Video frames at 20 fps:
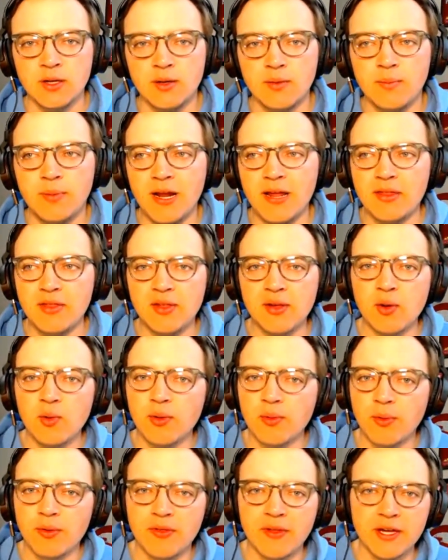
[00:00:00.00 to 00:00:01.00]
But I think
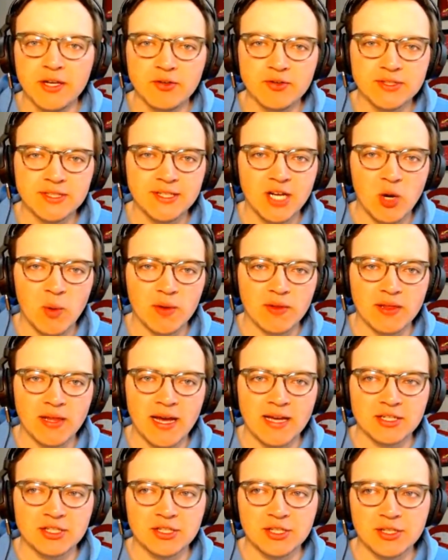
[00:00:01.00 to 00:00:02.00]
with the injuries he dealt with
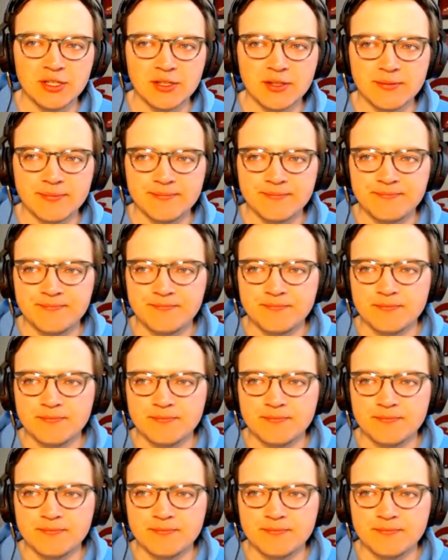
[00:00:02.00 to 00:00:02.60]
last year,